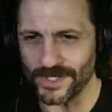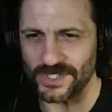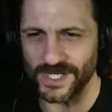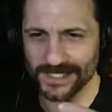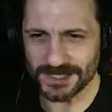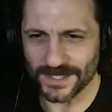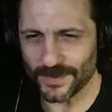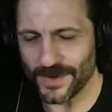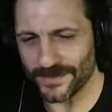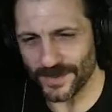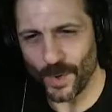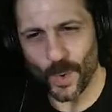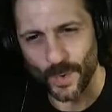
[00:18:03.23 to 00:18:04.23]
Jason throughout
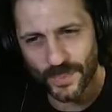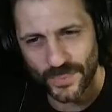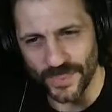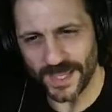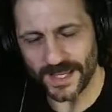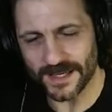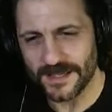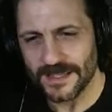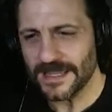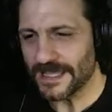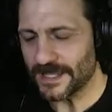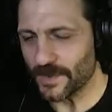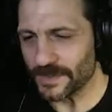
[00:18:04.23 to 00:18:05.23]
the whole thing,
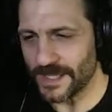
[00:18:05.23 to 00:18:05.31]
they were